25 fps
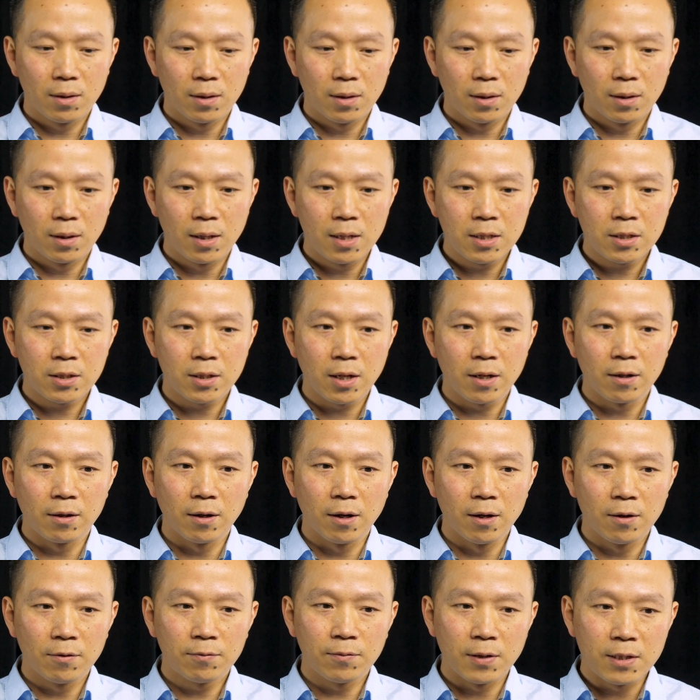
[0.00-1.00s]
let's say,
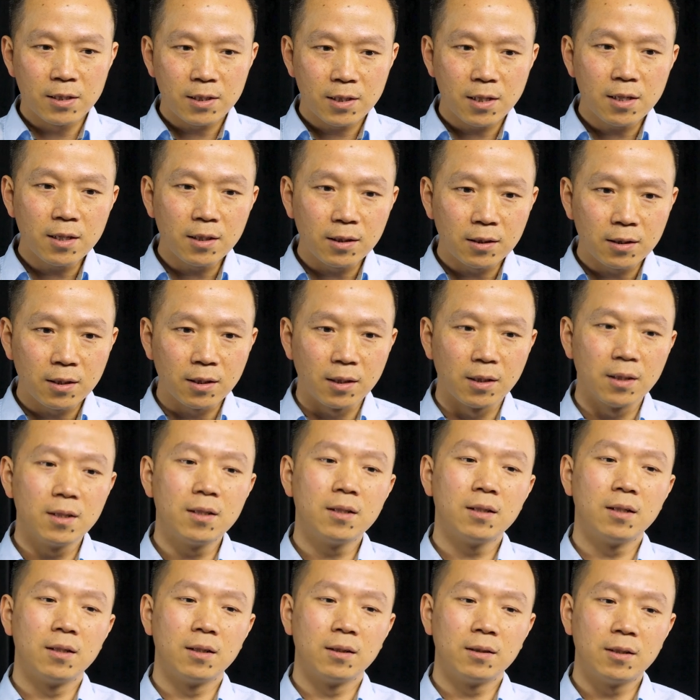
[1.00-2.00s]

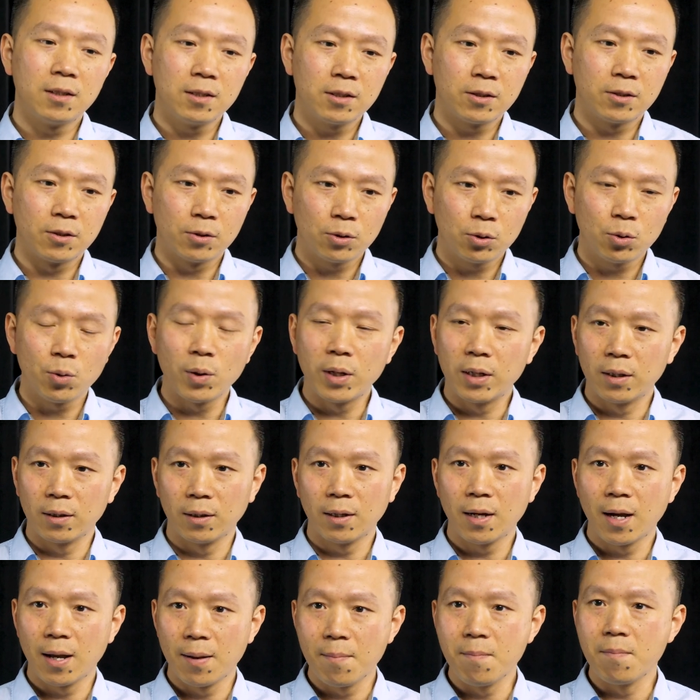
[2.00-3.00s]
facility the digital twin
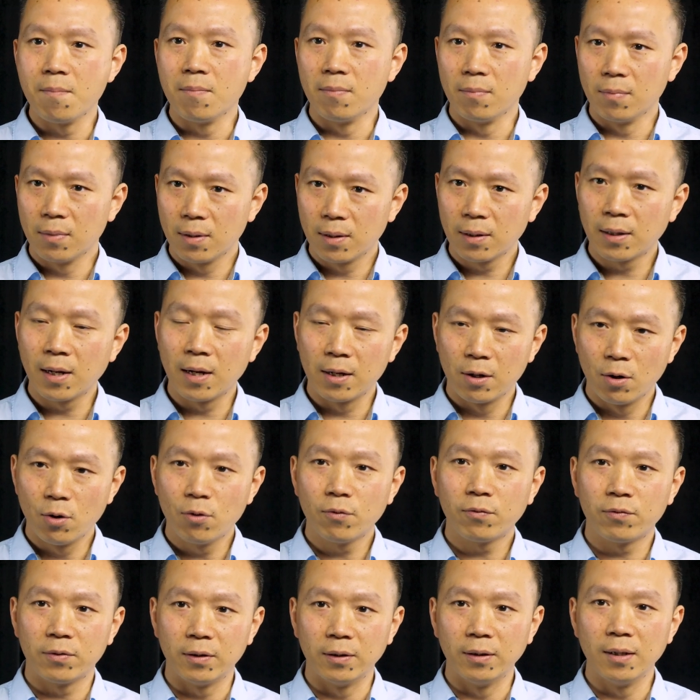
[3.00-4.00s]
can
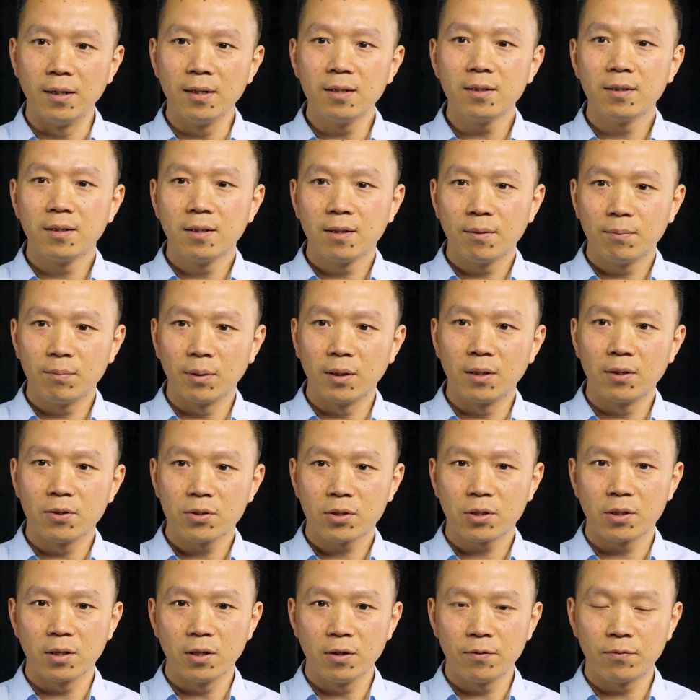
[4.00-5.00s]
offer.
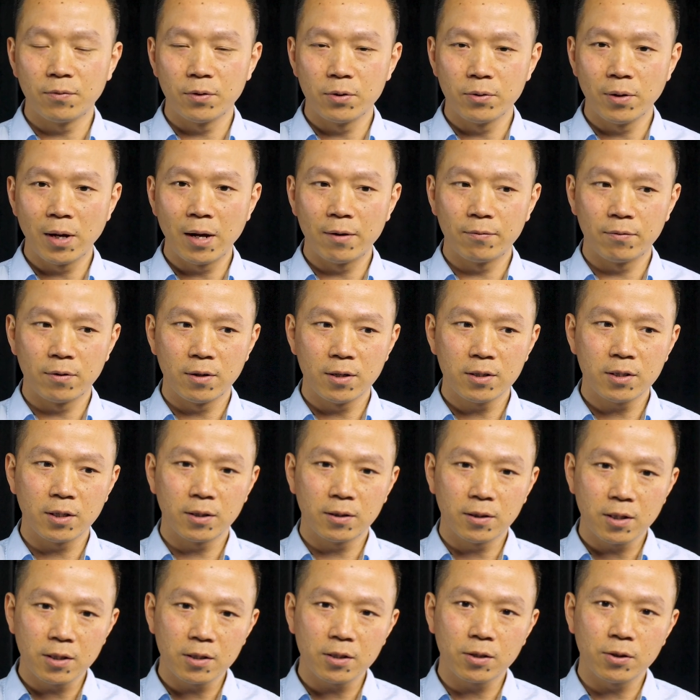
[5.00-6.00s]
Because if you have this
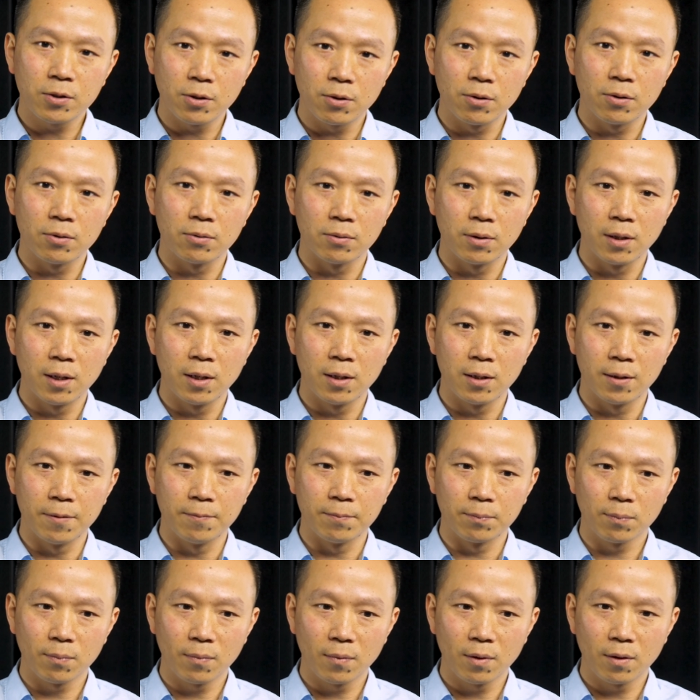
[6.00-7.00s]
digital
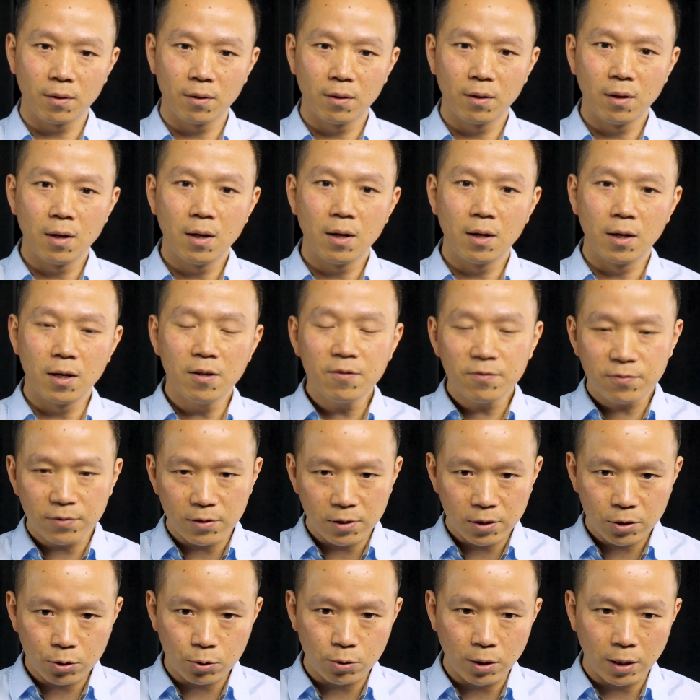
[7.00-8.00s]

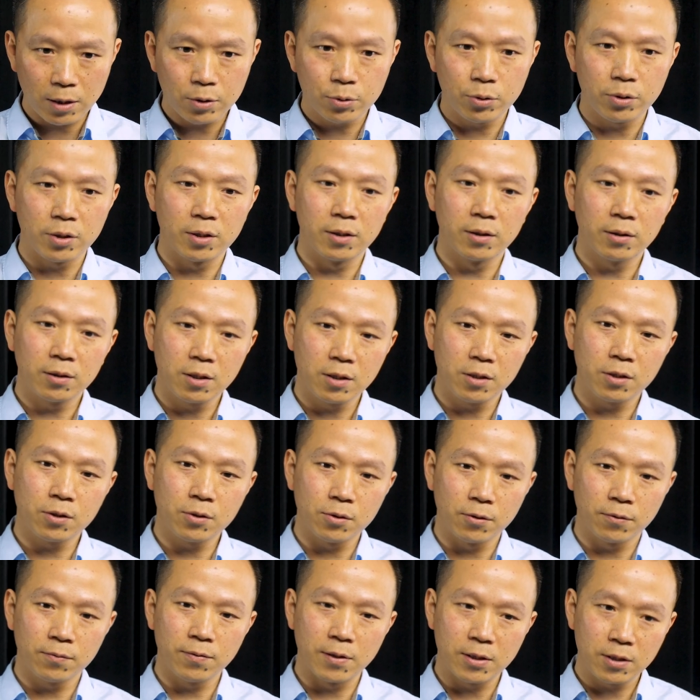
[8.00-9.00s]
infrastructure,
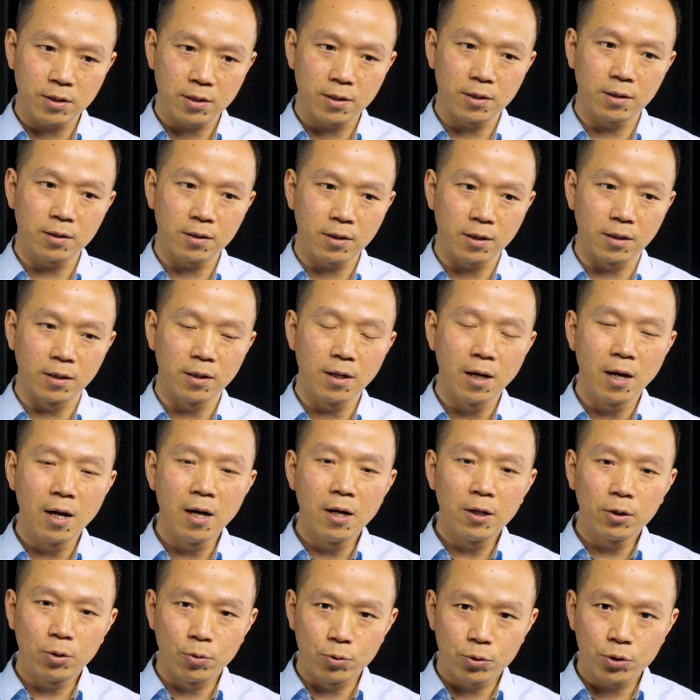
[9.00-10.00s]
digital facility
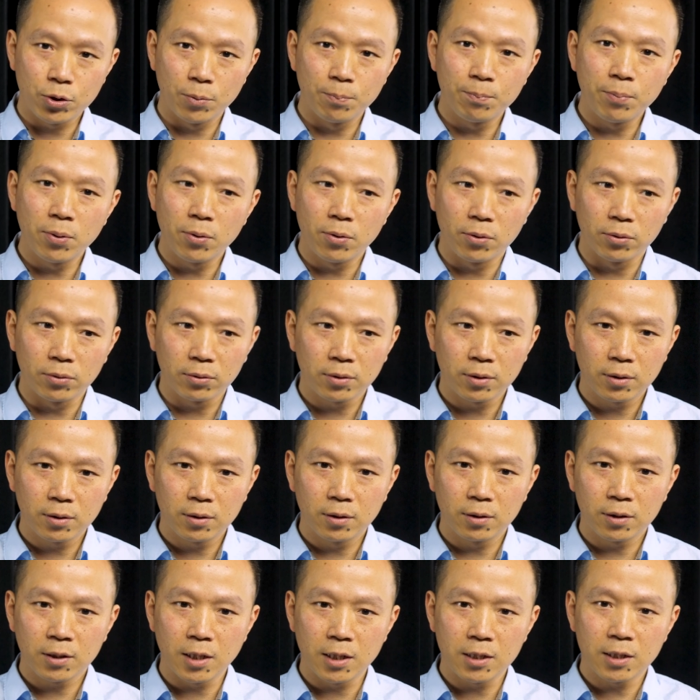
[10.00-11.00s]
to support
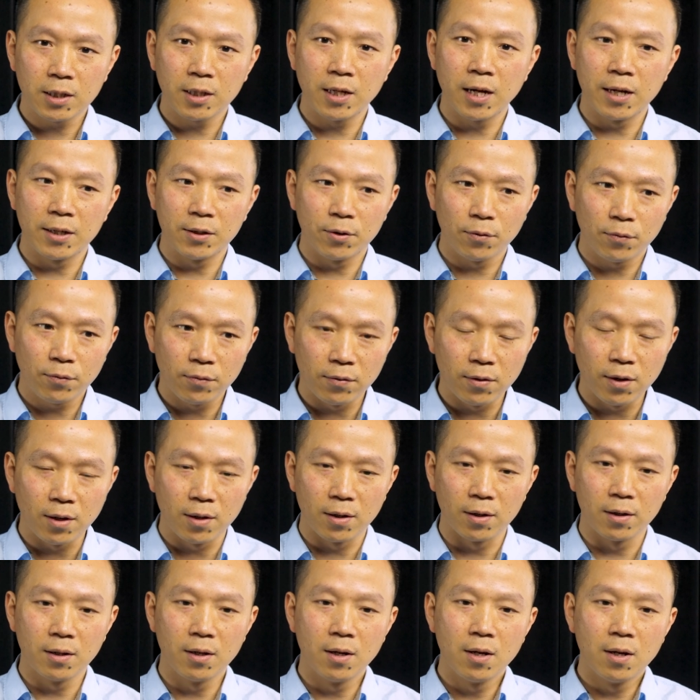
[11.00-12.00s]
such kind of
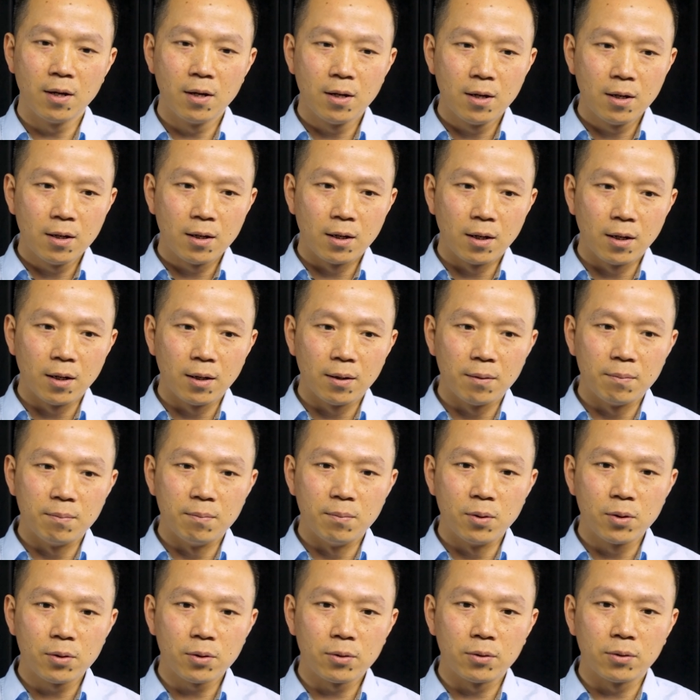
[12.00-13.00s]

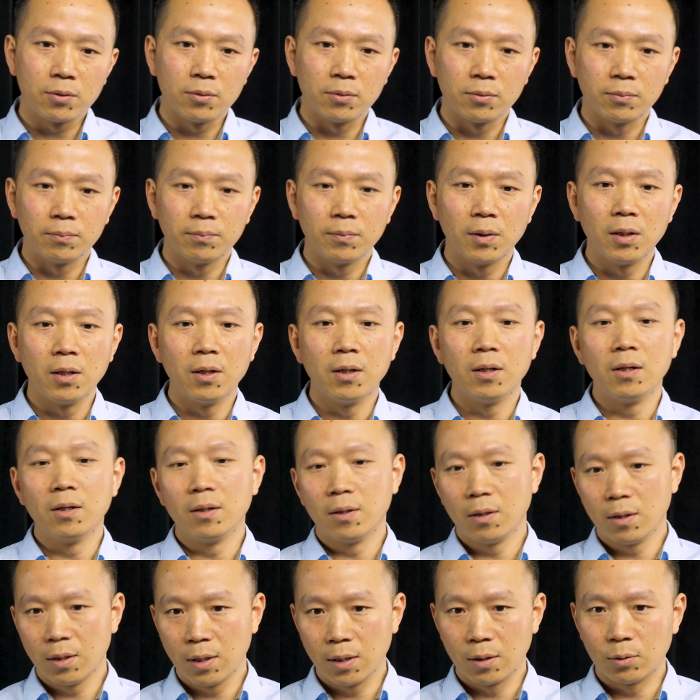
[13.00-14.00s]
model
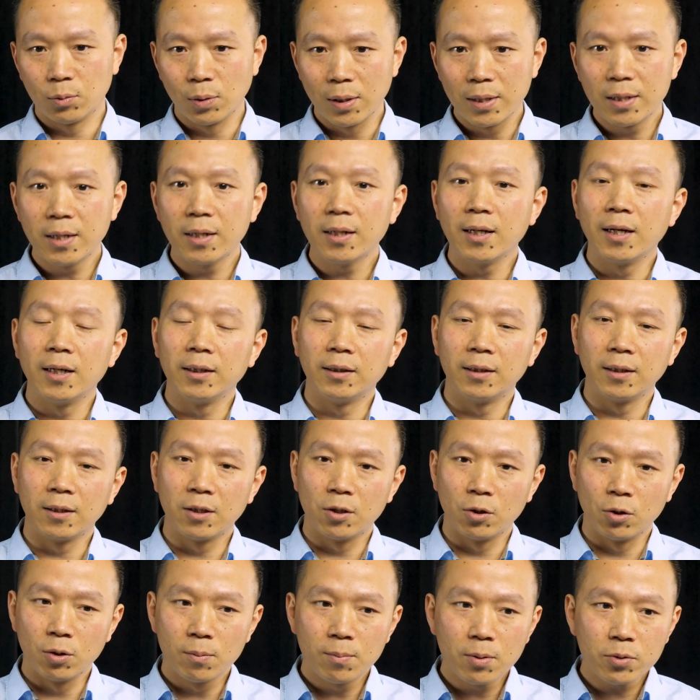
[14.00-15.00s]
running at the
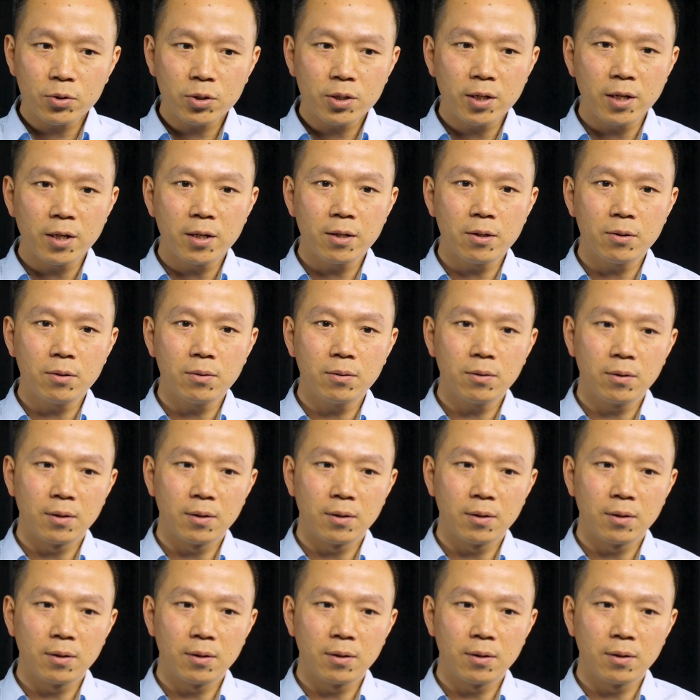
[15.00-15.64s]
global scale,